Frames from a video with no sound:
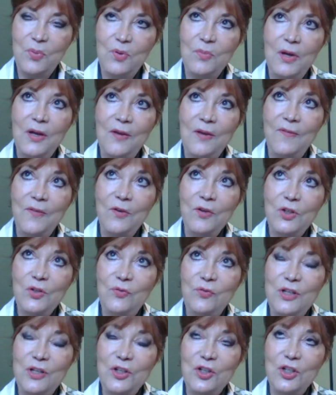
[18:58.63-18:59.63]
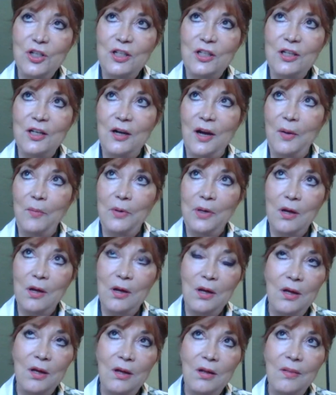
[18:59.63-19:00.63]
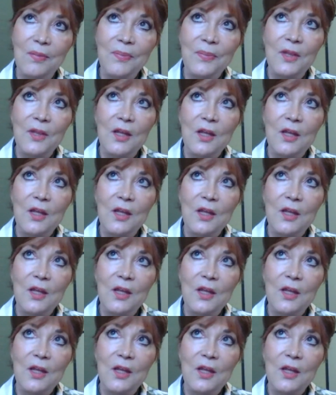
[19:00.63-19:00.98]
But my first vision that I recall